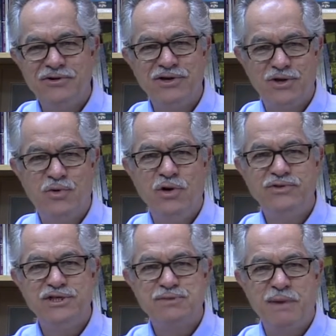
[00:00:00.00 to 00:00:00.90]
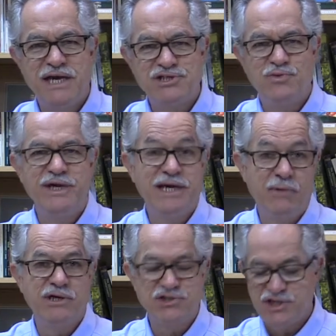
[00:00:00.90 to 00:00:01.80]
heard a quote this past week I
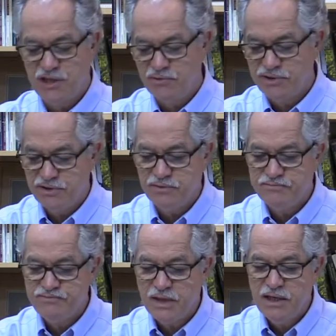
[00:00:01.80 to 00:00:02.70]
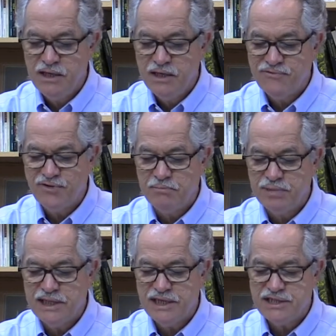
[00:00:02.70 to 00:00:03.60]
want to share with you from
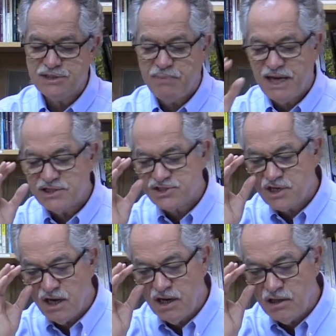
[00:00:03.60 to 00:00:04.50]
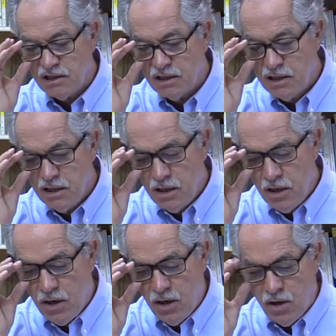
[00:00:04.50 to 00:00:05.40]
Blaise Pascal
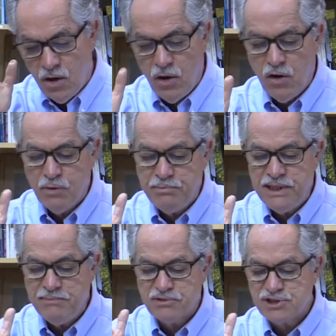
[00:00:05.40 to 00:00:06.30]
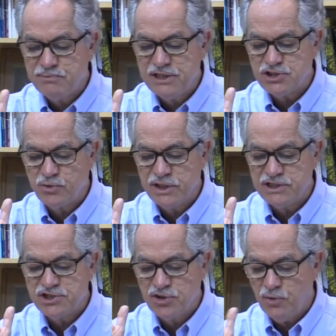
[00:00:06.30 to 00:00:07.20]
All people's
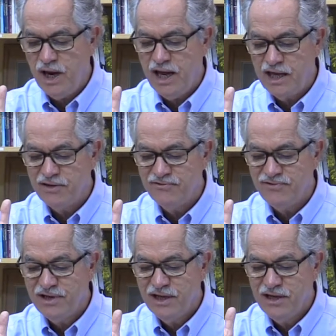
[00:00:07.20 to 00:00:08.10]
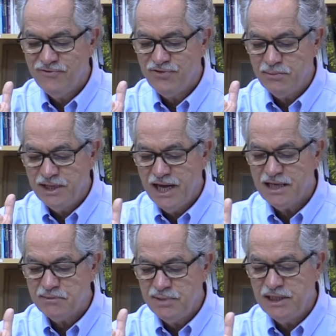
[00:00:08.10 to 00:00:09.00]
miseries derive from
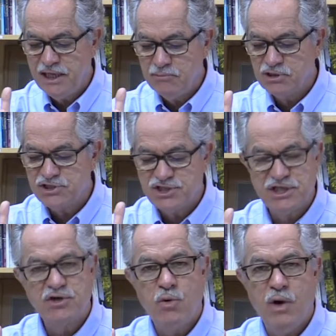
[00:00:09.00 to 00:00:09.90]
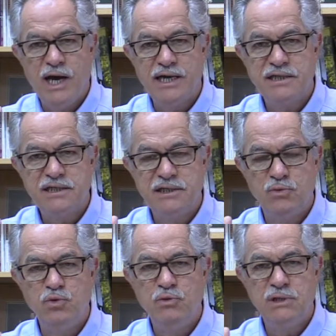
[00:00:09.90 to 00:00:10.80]
not being able to sit quiet in
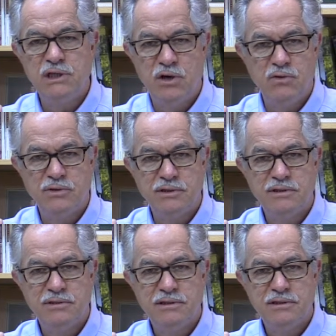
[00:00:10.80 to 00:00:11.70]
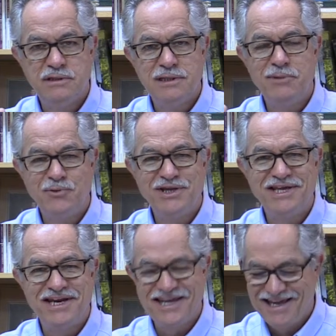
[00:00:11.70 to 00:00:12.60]
a room alone. Let me read
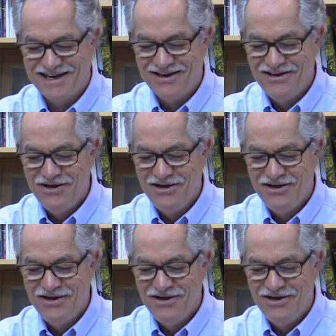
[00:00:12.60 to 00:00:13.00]
that again.